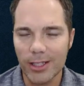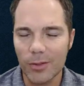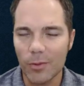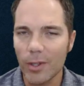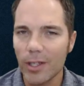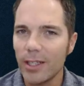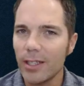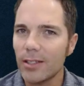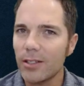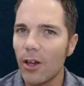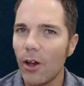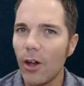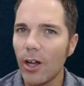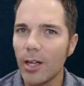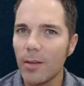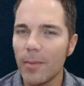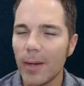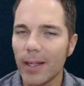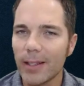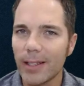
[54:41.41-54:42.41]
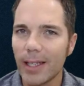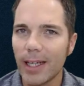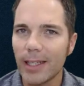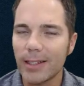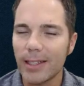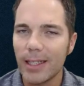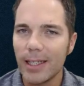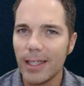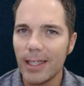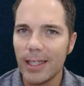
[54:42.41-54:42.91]
We're going to talk about that
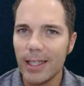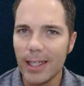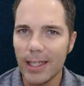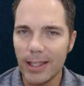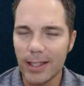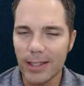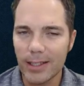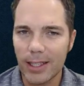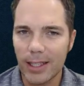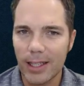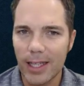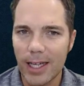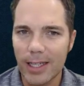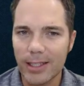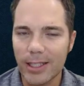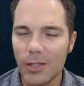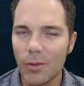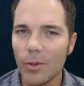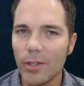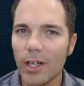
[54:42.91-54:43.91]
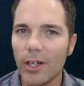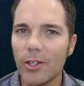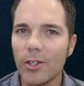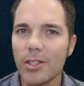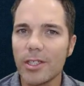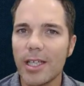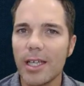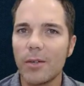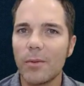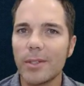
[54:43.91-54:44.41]
in this class. You want to
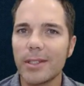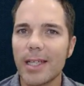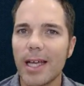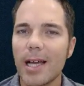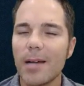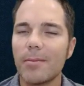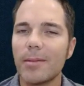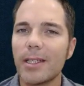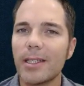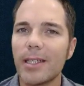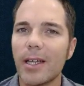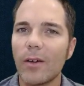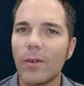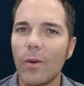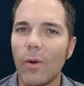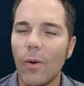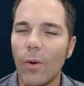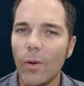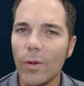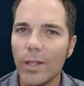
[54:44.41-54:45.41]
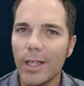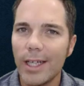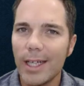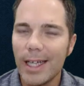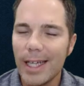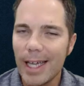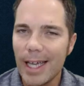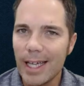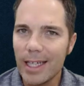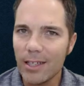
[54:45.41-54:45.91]
understand what's happening downhole
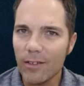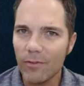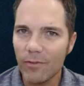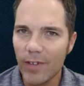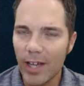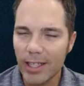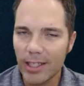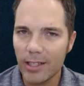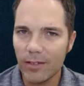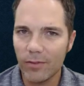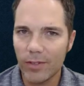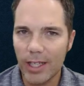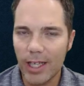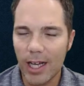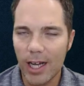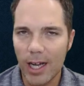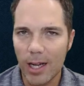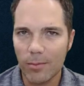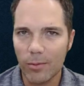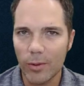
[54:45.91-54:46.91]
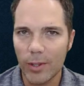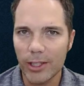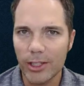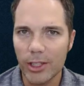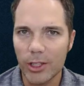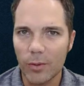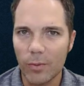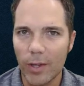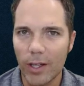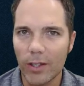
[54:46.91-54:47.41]
and effectively operate your
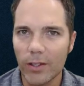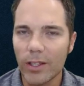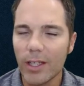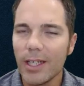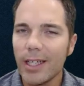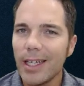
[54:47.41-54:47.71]
well.